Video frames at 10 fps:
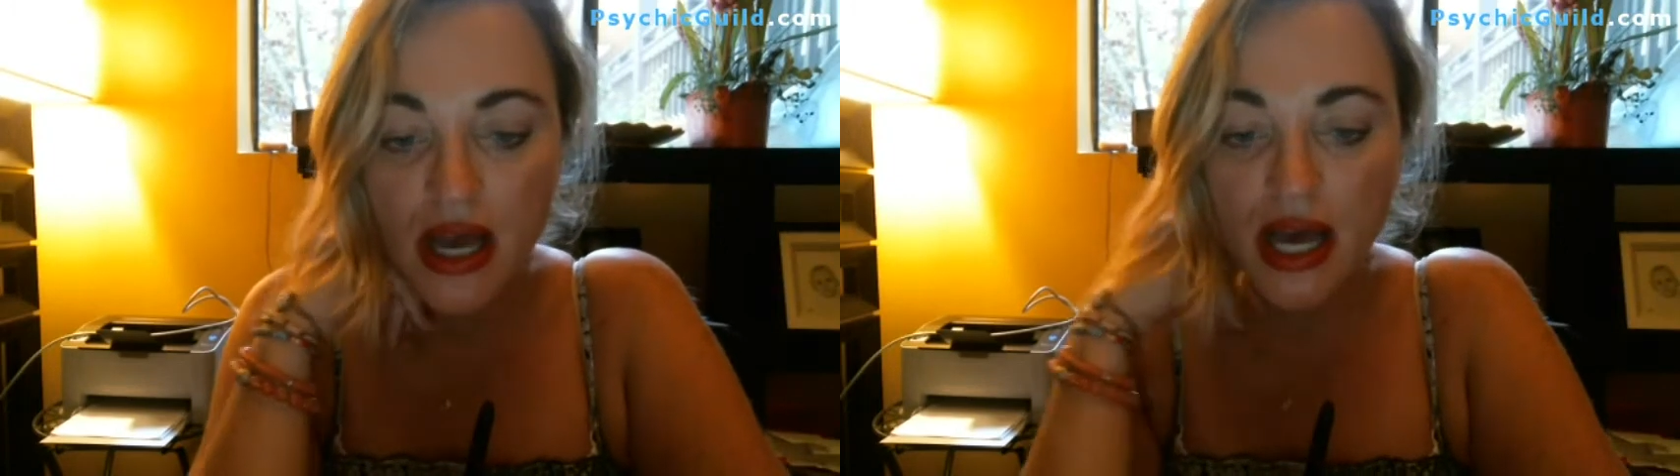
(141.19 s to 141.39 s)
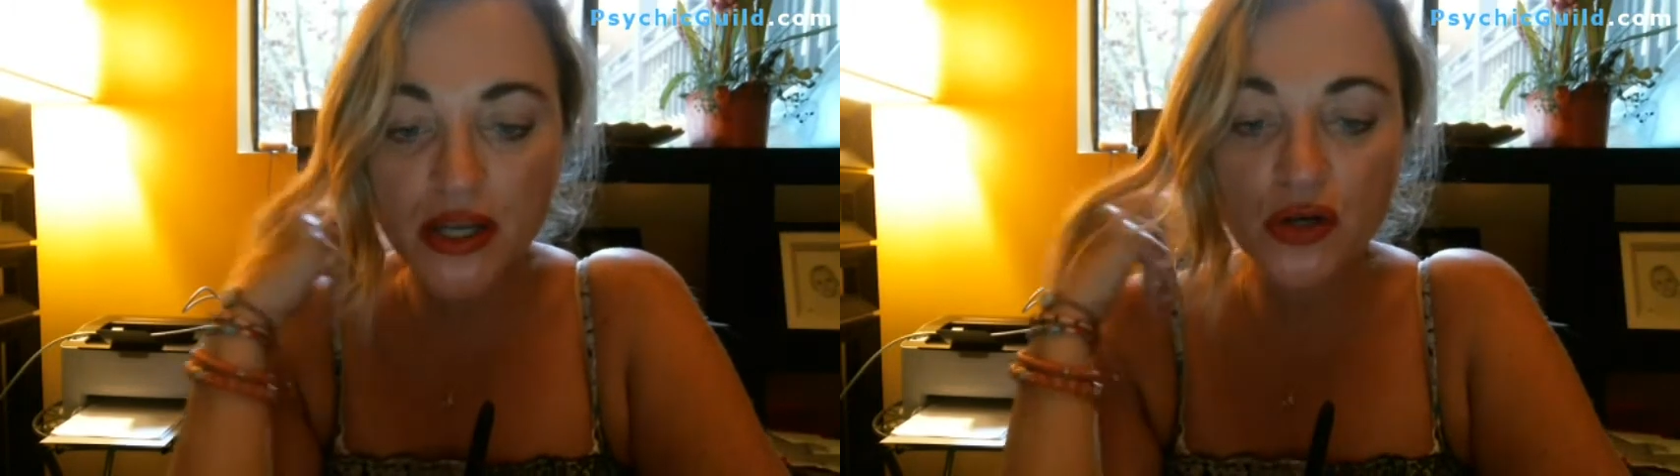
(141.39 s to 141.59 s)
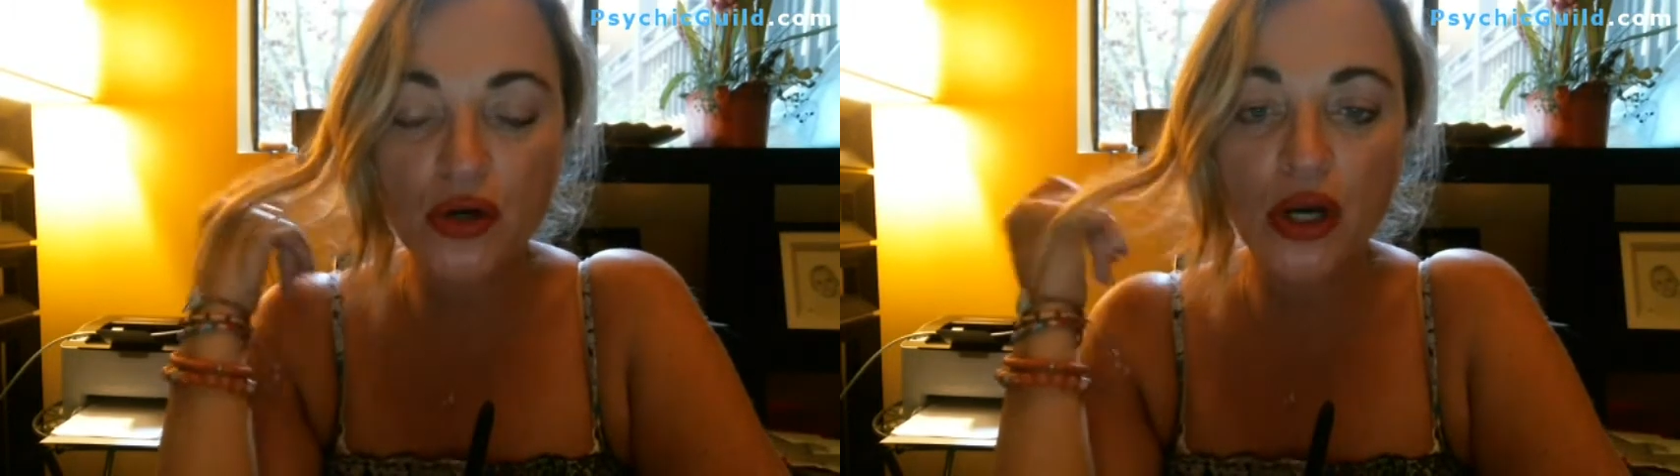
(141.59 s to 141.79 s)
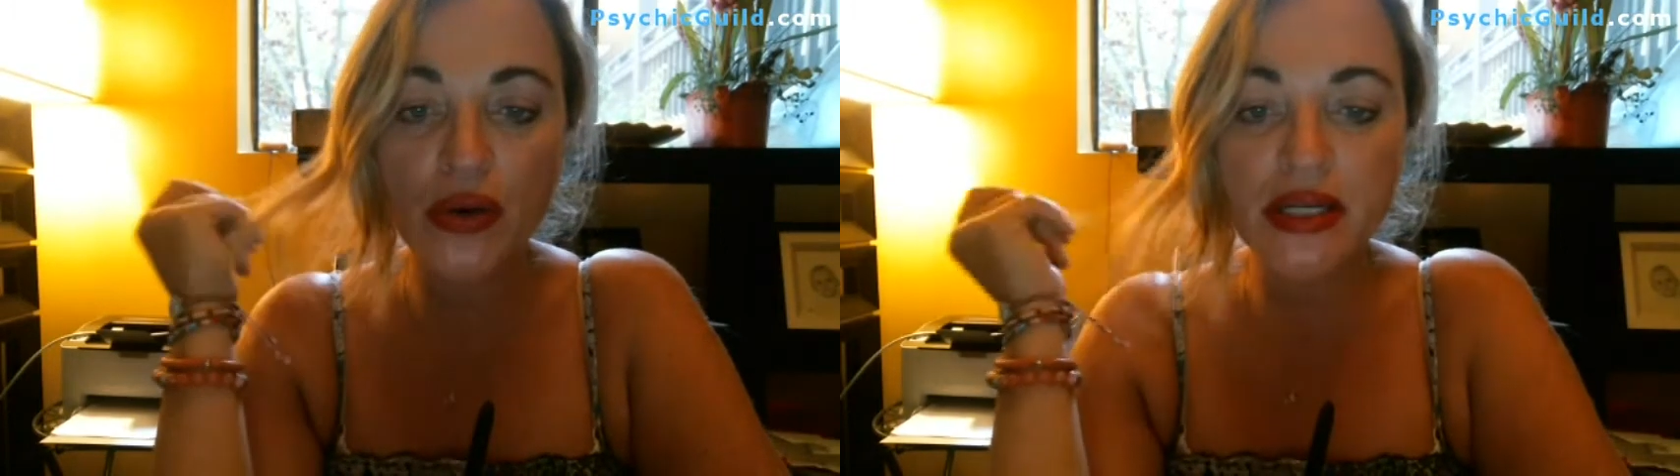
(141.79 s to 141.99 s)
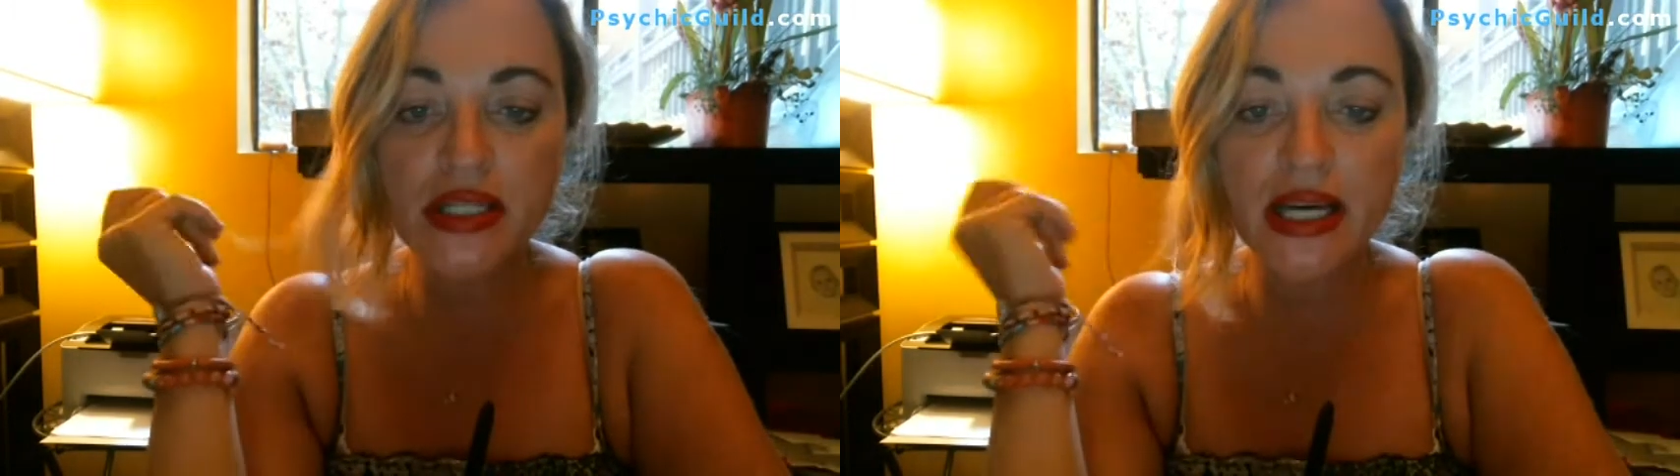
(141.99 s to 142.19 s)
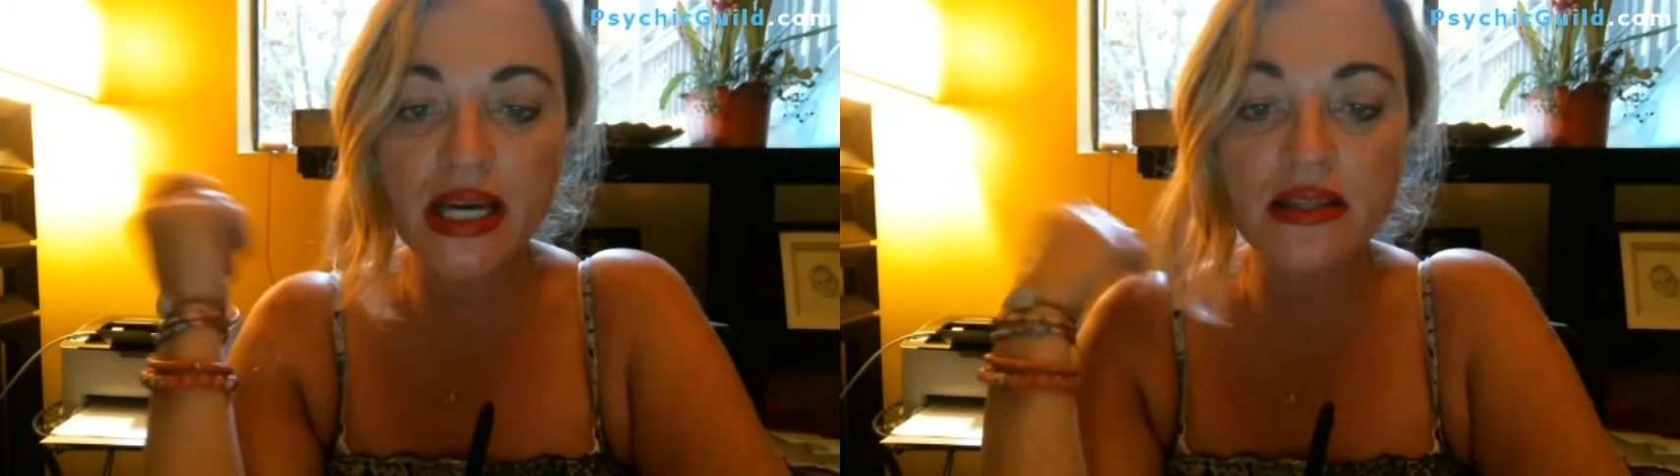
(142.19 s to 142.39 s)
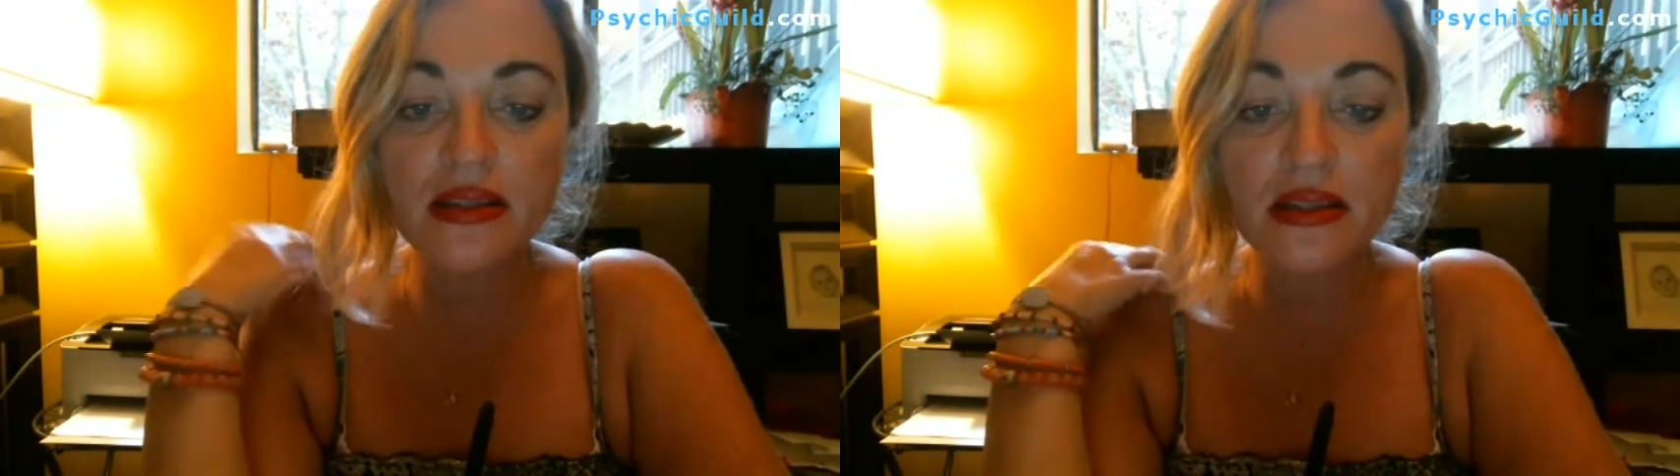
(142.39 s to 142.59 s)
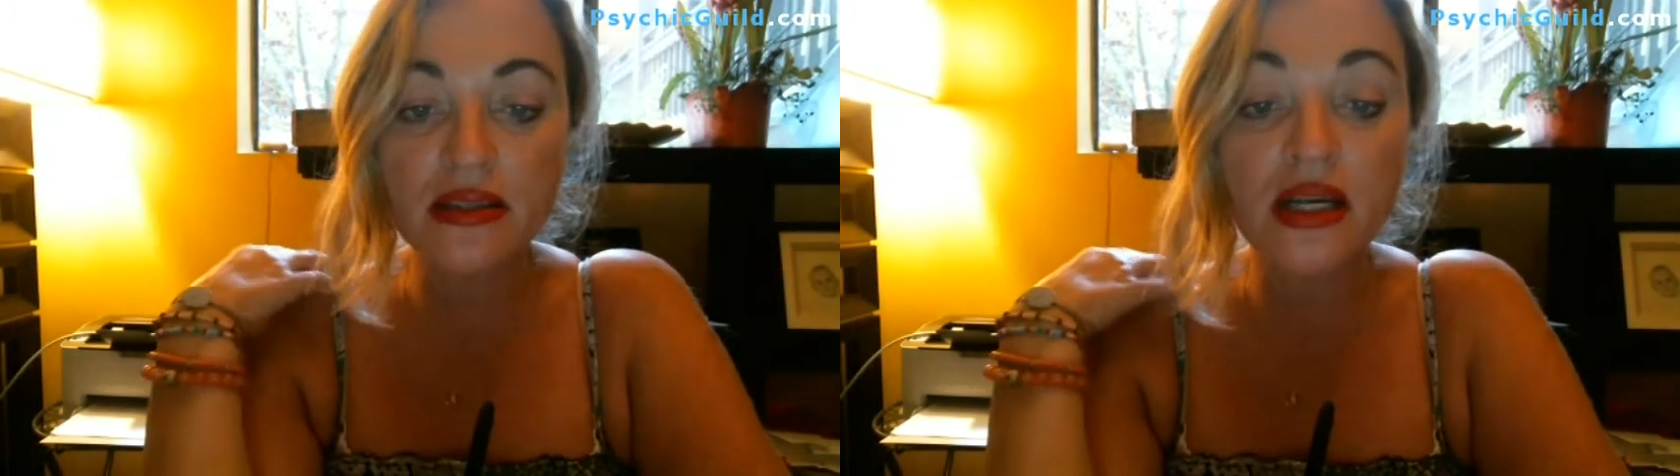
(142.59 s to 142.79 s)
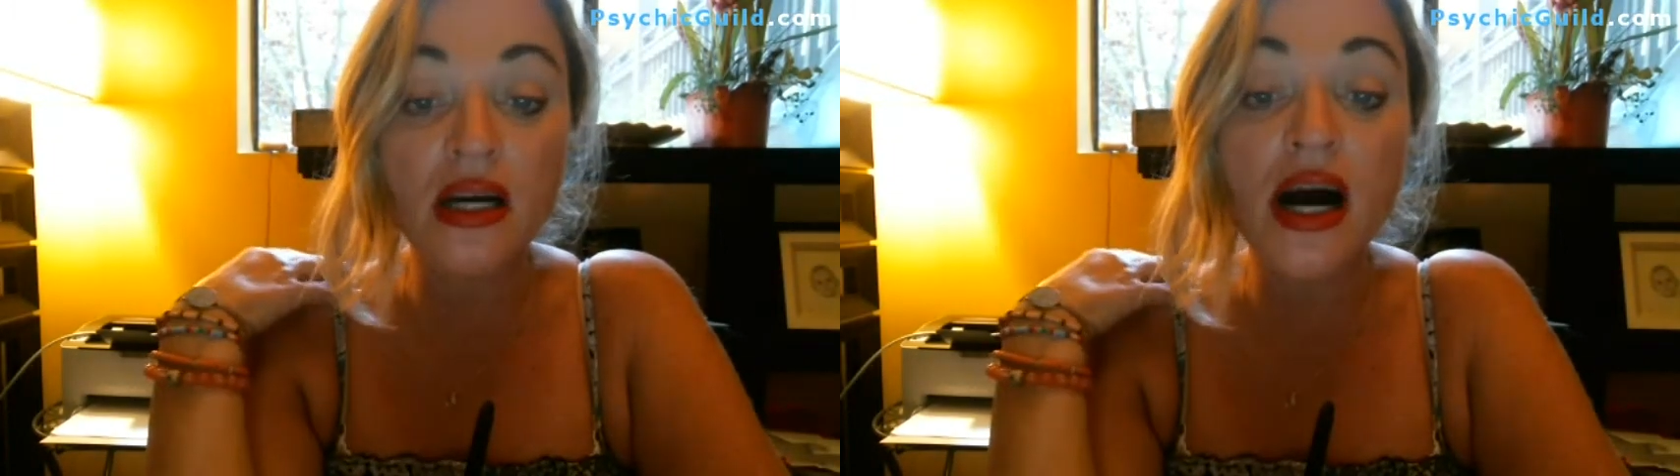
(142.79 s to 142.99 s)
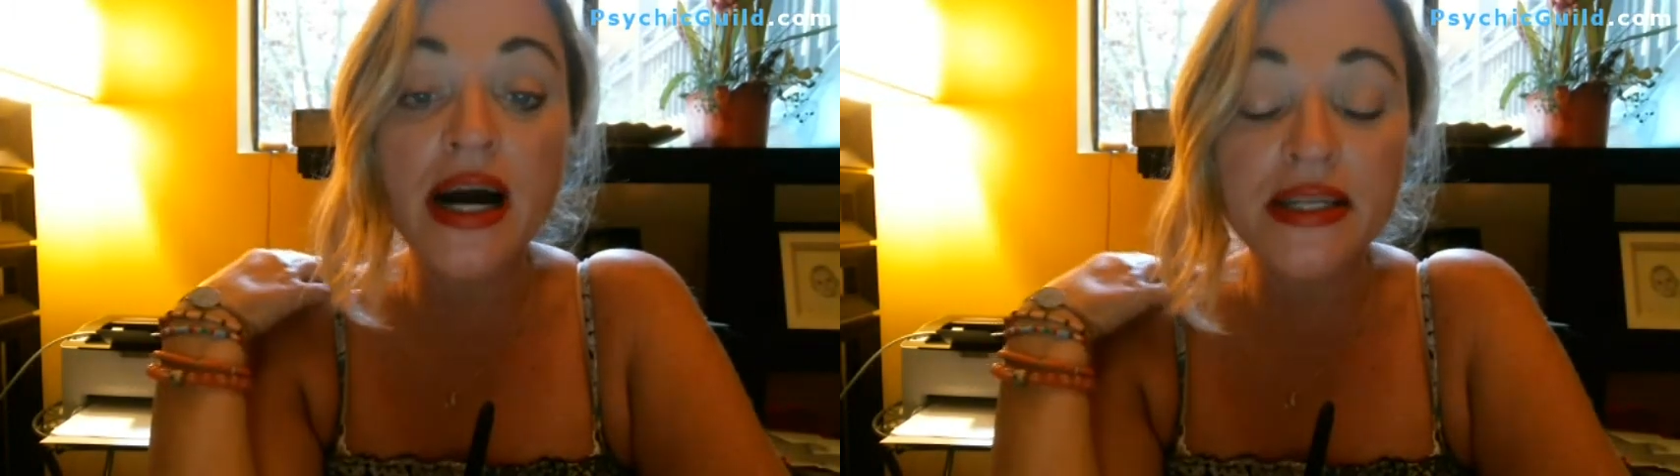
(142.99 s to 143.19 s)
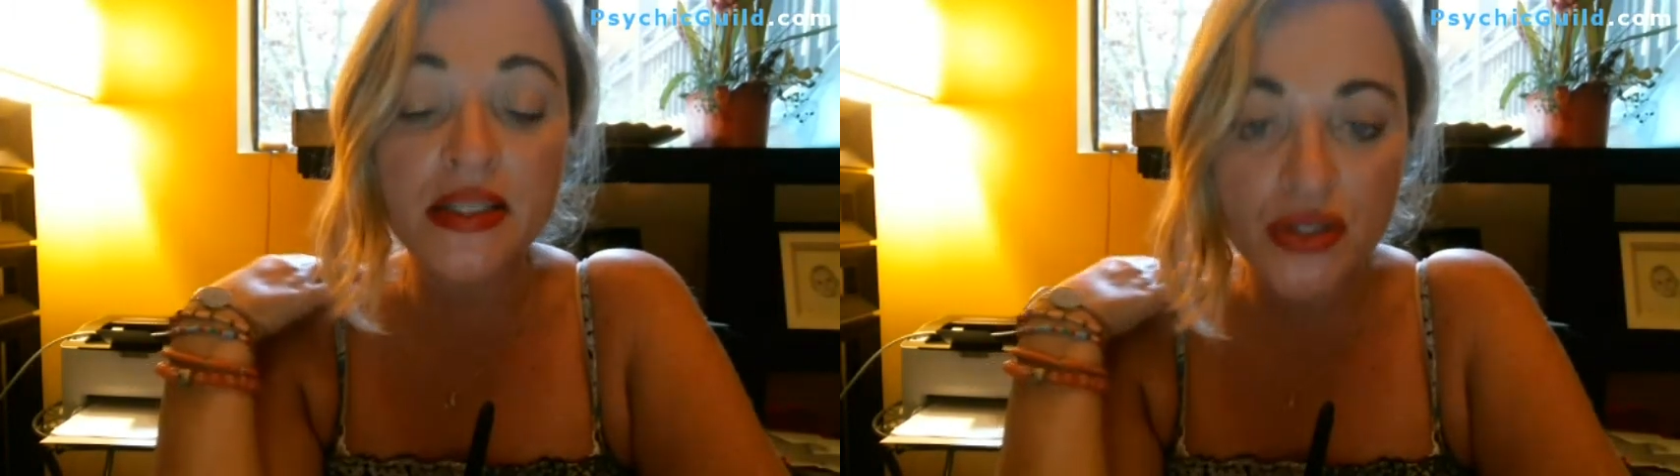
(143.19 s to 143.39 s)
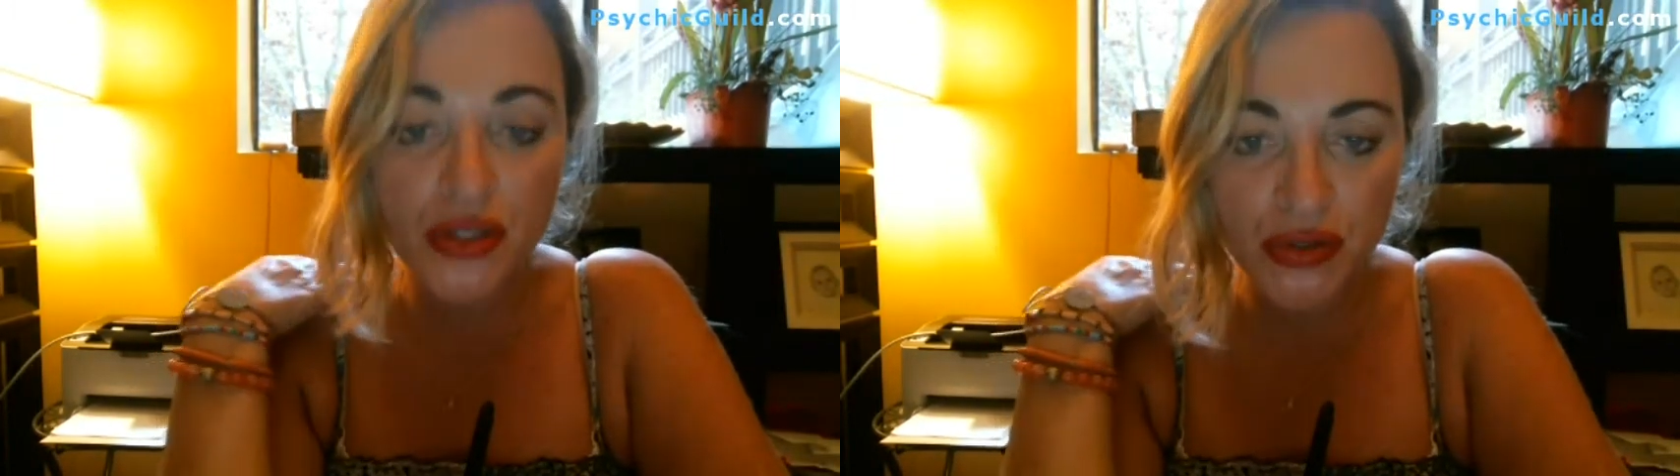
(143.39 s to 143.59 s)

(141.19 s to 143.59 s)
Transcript: and you're going to get the guidance you